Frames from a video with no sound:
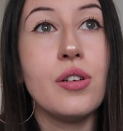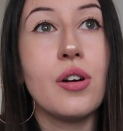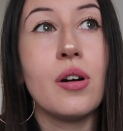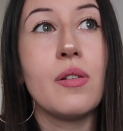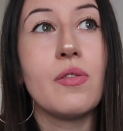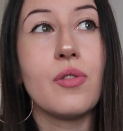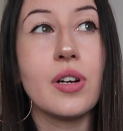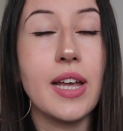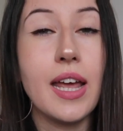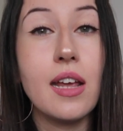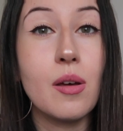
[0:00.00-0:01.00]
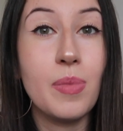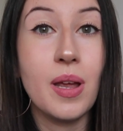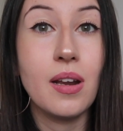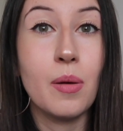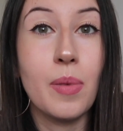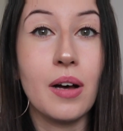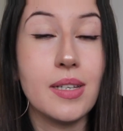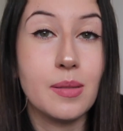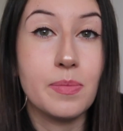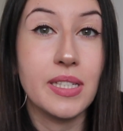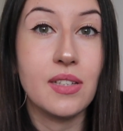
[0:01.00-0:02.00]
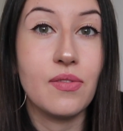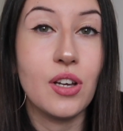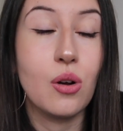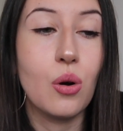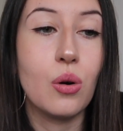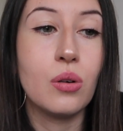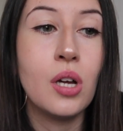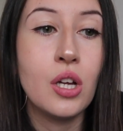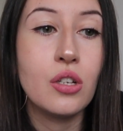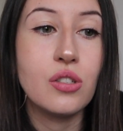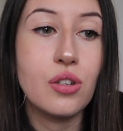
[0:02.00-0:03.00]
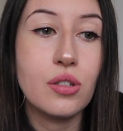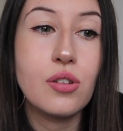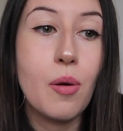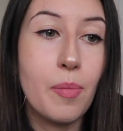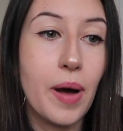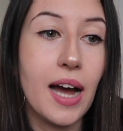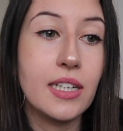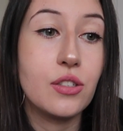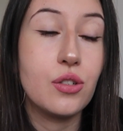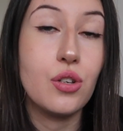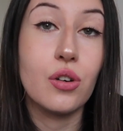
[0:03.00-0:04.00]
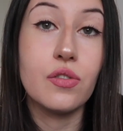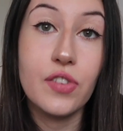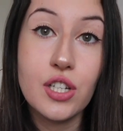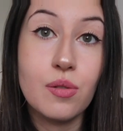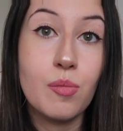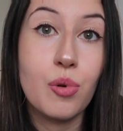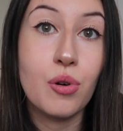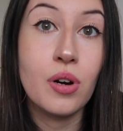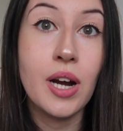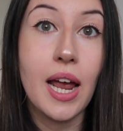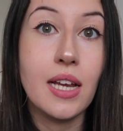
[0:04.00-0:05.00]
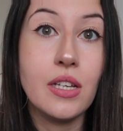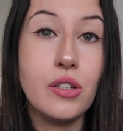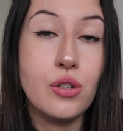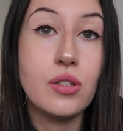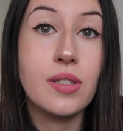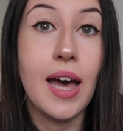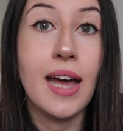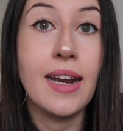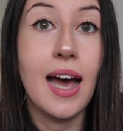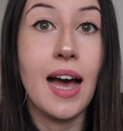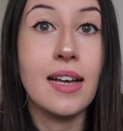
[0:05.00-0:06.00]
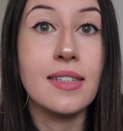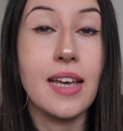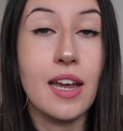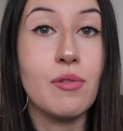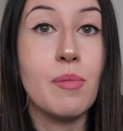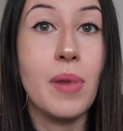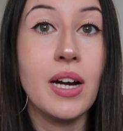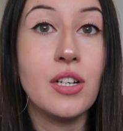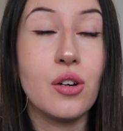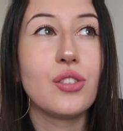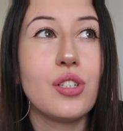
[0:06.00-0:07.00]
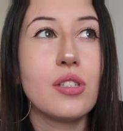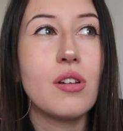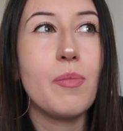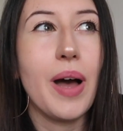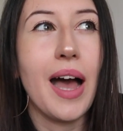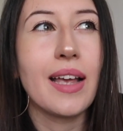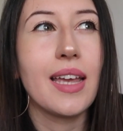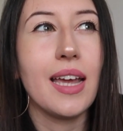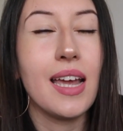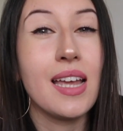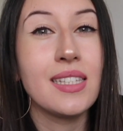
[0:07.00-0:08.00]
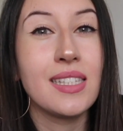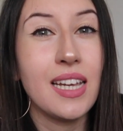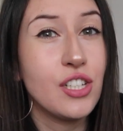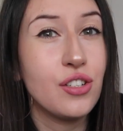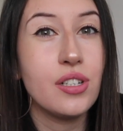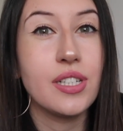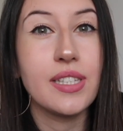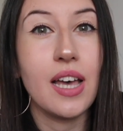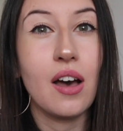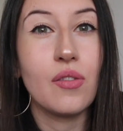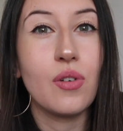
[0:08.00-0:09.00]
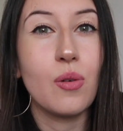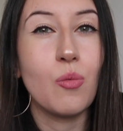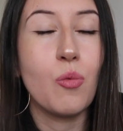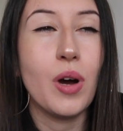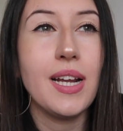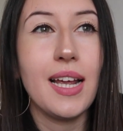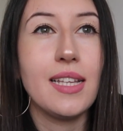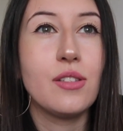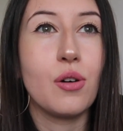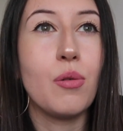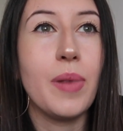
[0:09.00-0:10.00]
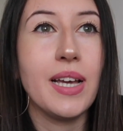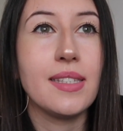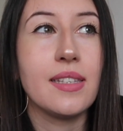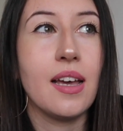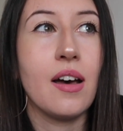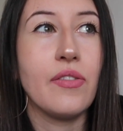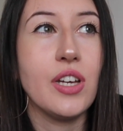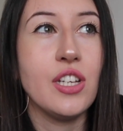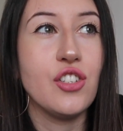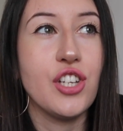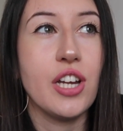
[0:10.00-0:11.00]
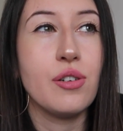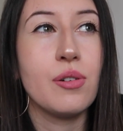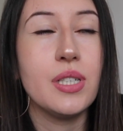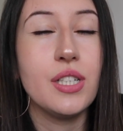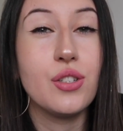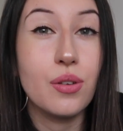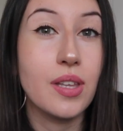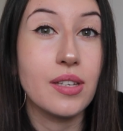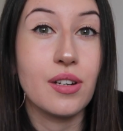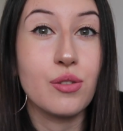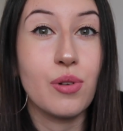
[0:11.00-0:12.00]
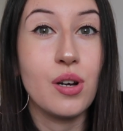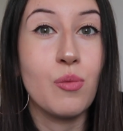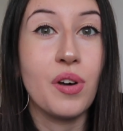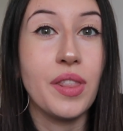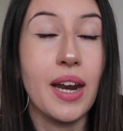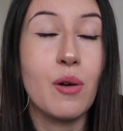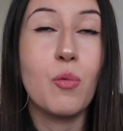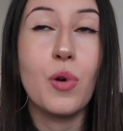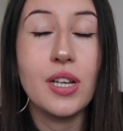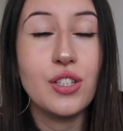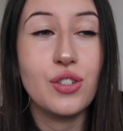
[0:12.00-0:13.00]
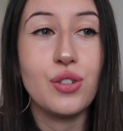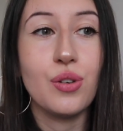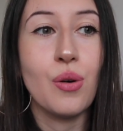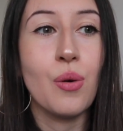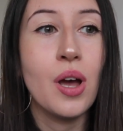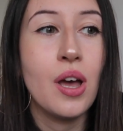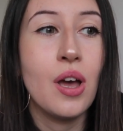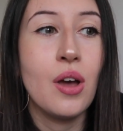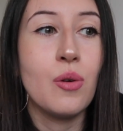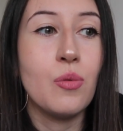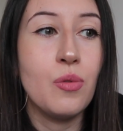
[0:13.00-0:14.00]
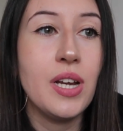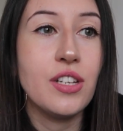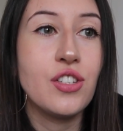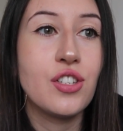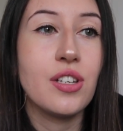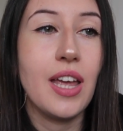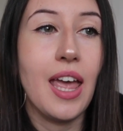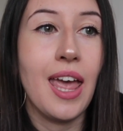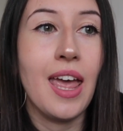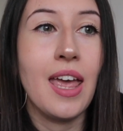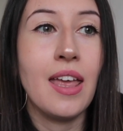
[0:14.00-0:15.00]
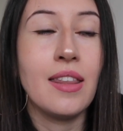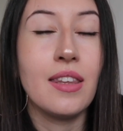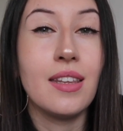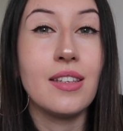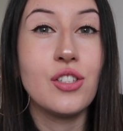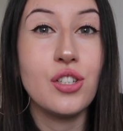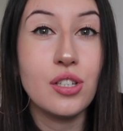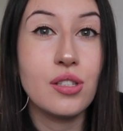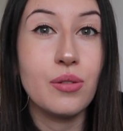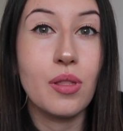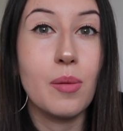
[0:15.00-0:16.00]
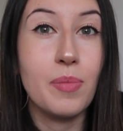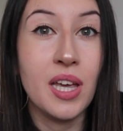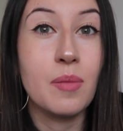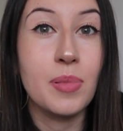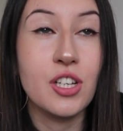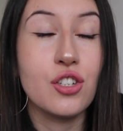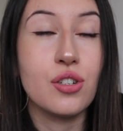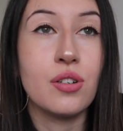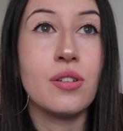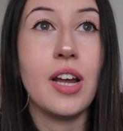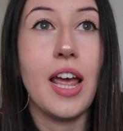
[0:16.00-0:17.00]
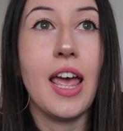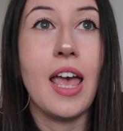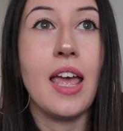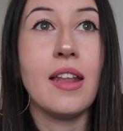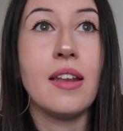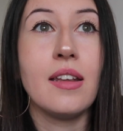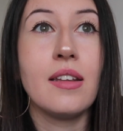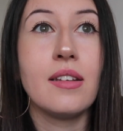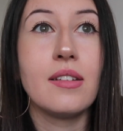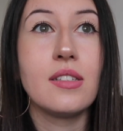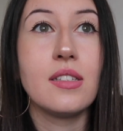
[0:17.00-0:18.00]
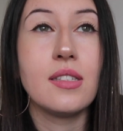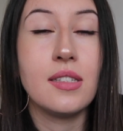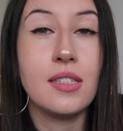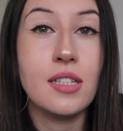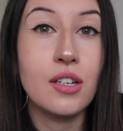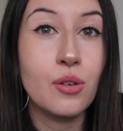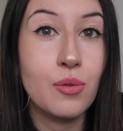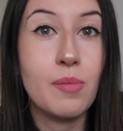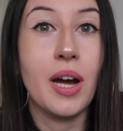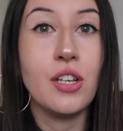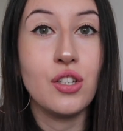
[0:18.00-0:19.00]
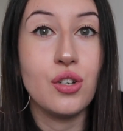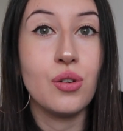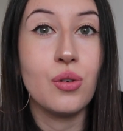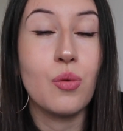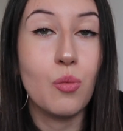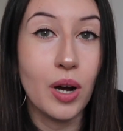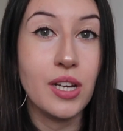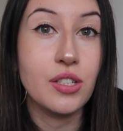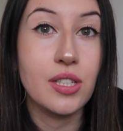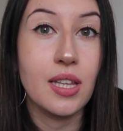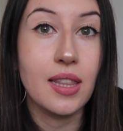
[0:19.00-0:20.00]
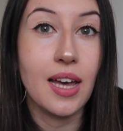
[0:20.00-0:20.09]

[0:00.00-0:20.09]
you're forgetting a bit about a specific goal, just go back to your vision board and use that as a reminder. Just go back and say to yourself, what did I told myself in January 2021 that I wanted to reach? And just look the big picture and still remind you why you did